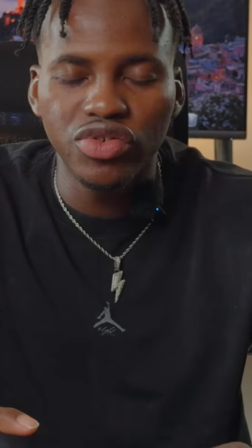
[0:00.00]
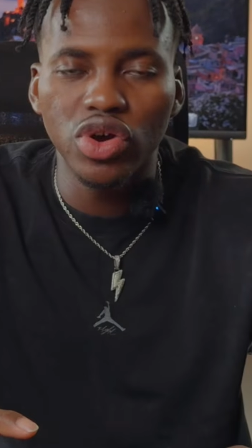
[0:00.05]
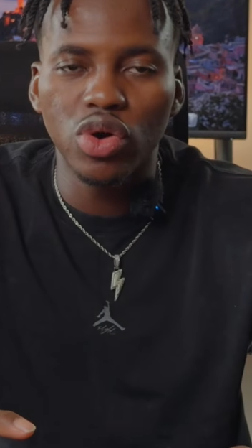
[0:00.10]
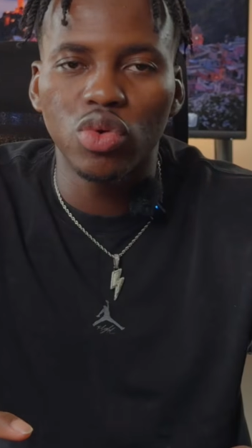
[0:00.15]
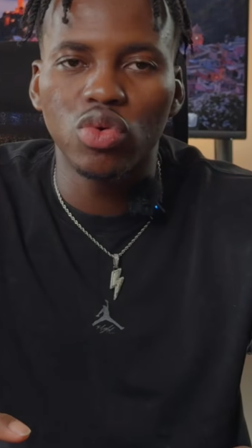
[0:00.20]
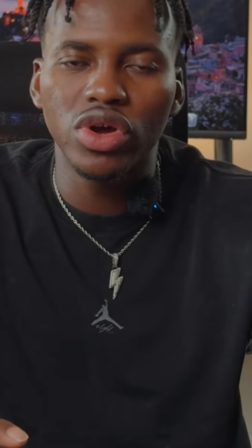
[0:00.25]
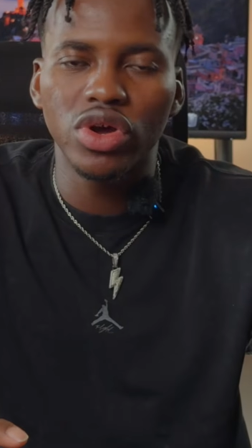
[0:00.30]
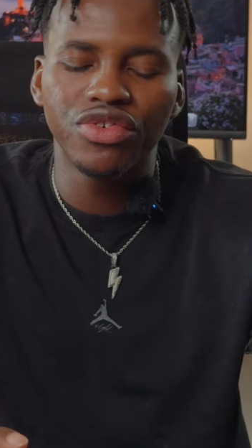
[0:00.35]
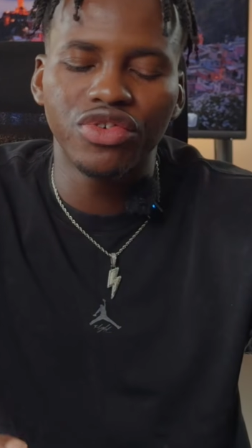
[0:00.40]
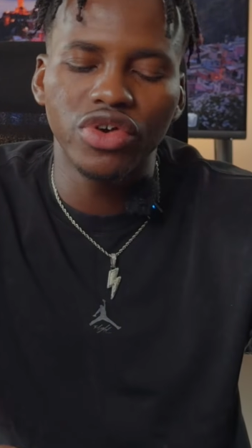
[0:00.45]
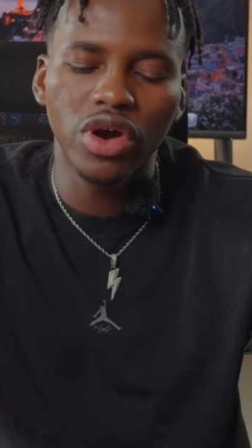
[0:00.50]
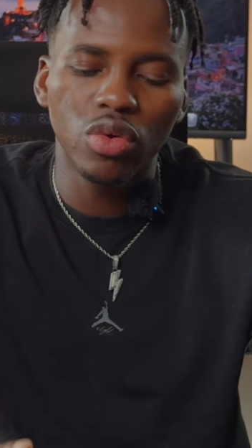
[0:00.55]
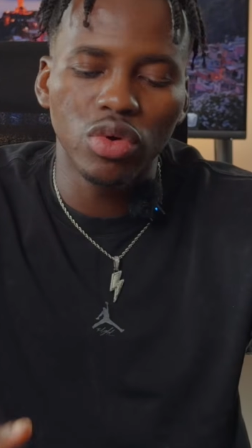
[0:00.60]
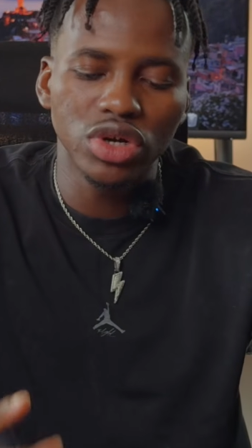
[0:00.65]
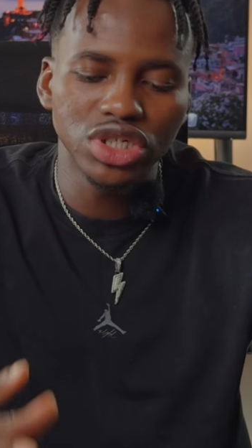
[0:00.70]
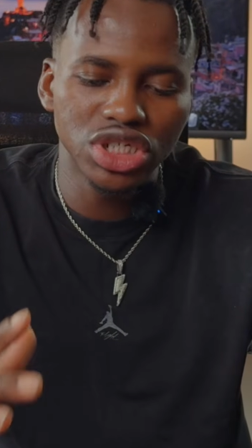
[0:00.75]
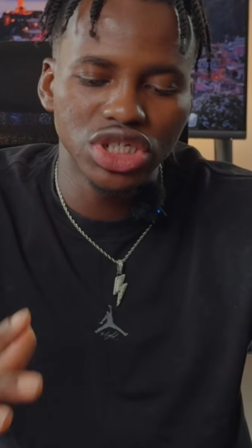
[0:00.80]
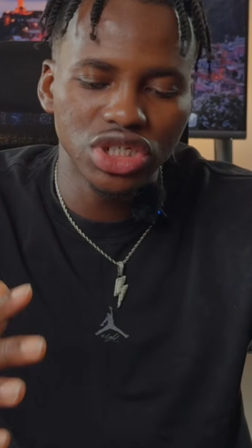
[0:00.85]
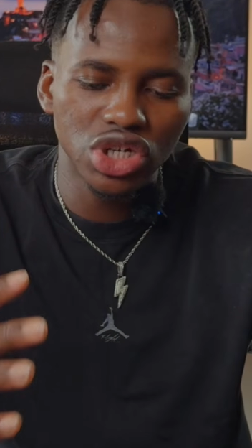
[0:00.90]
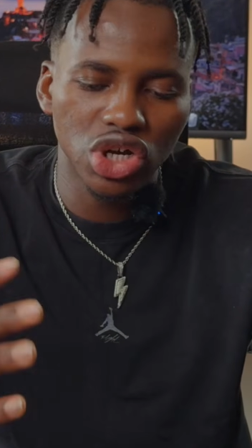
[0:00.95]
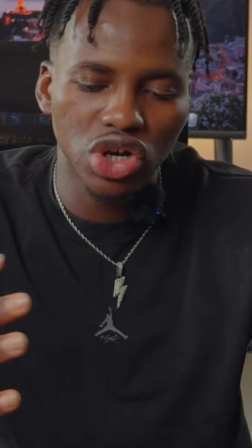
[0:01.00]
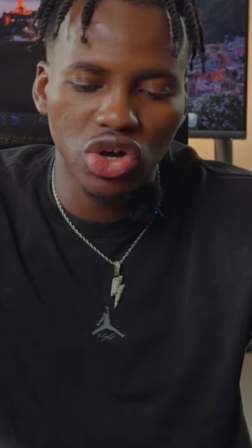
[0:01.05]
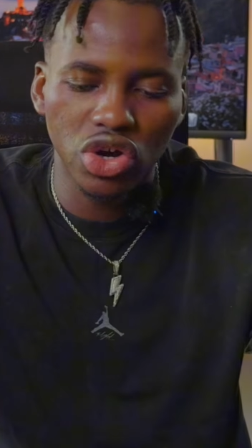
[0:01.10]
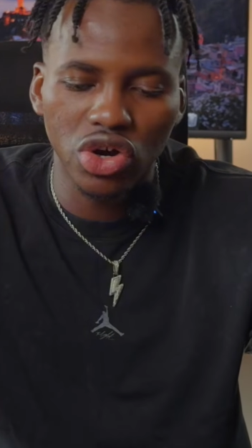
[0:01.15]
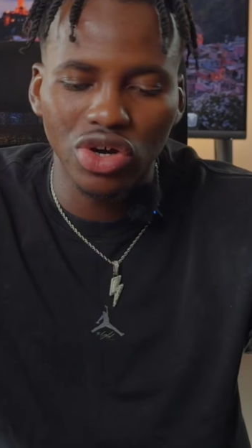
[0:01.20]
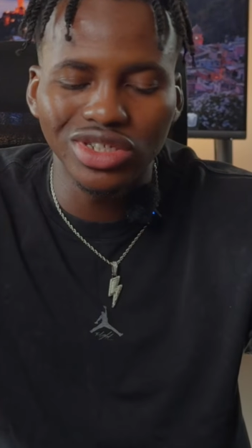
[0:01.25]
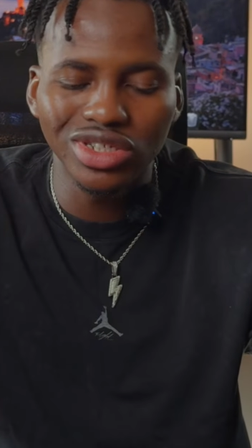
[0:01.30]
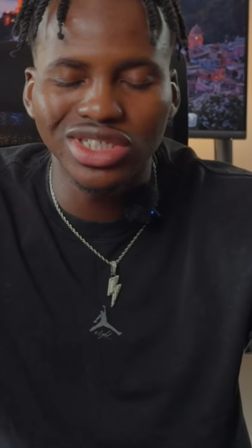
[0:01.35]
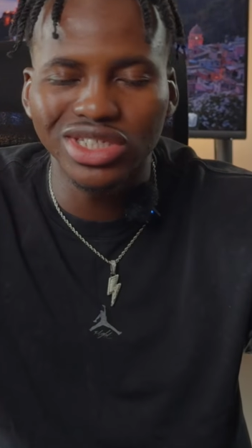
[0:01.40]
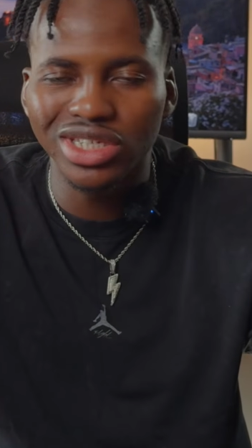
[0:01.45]
you're watching your
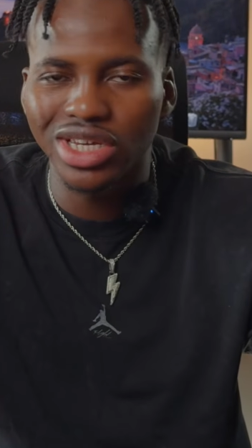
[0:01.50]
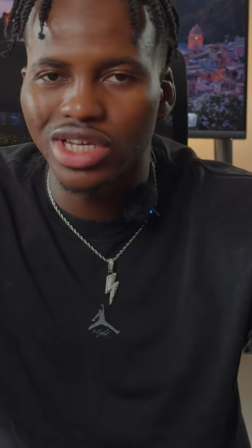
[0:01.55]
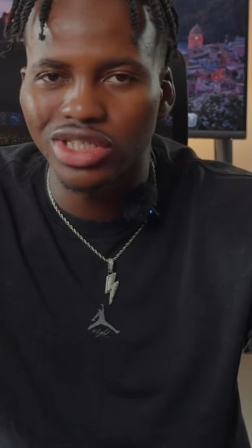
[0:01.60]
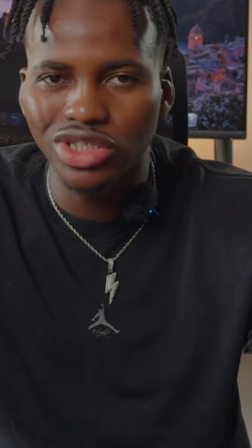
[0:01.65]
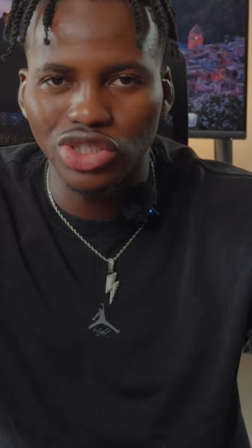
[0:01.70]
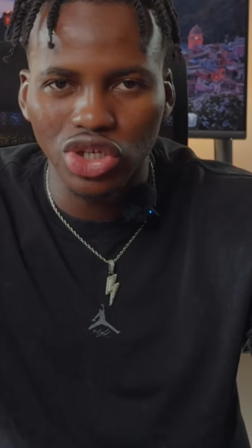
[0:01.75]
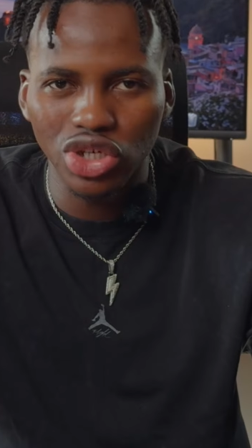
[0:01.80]
content,